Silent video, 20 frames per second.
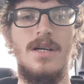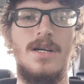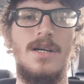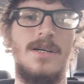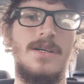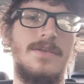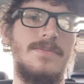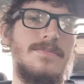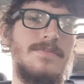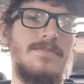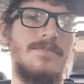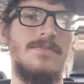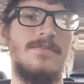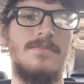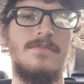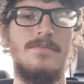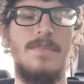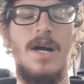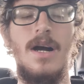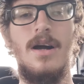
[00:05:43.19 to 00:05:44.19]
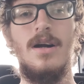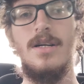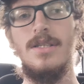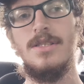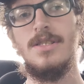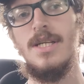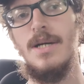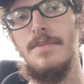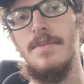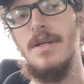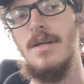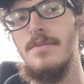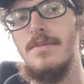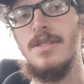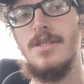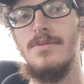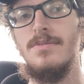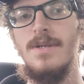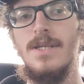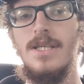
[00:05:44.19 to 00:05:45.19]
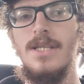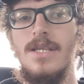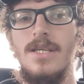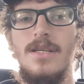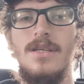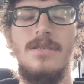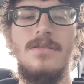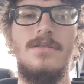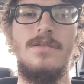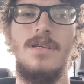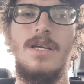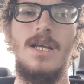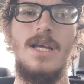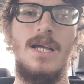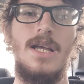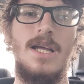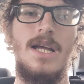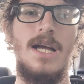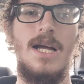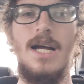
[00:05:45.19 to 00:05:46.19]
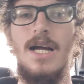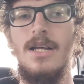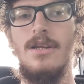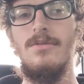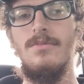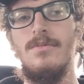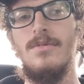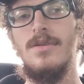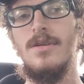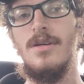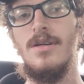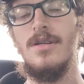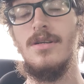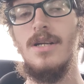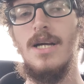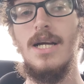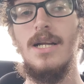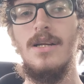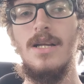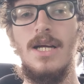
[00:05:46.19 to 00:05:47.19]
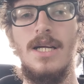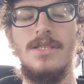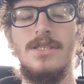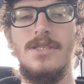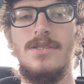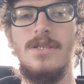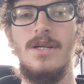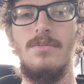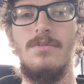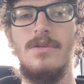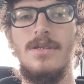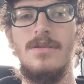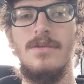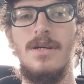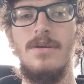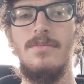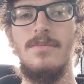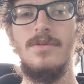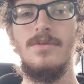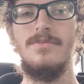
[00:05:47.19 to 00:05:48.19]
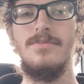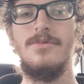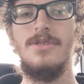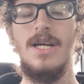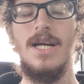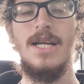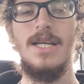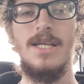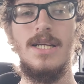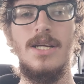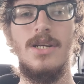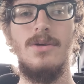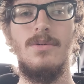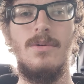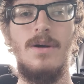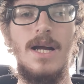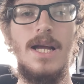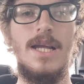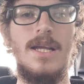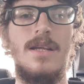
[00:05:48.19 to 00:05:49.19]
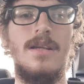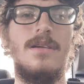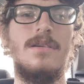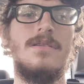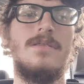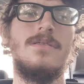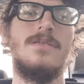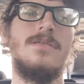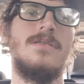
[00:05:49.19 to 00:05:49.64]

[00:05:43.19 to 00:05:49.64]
Um, my aunt's coming up this weekend. I don't want her to. I, I just I want I want to try to get away.